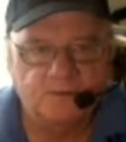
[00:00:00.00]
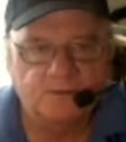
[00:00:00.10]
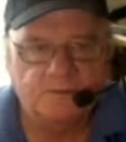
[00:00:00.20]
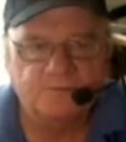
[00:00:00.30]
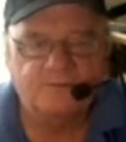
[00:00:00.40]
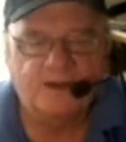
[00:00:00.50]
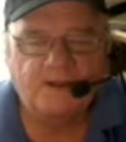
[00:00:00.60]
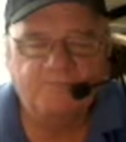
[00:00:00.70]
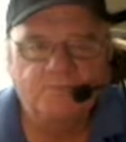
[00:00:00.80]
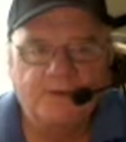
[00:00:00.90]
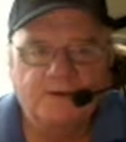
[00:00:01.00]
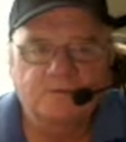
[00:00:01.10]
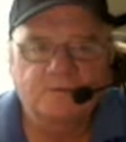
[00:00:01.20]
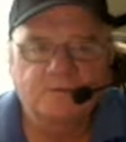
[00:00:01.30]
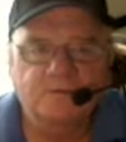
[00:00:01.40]
Number 5, You Better
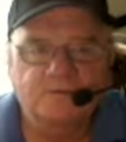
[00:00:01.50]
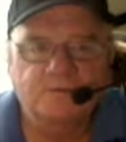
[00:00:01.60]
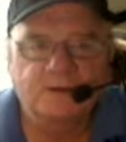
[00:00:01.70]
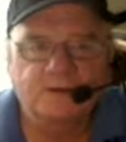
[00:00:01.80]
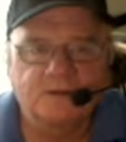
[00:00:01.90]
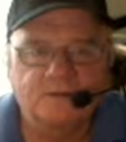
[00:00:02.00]
Think,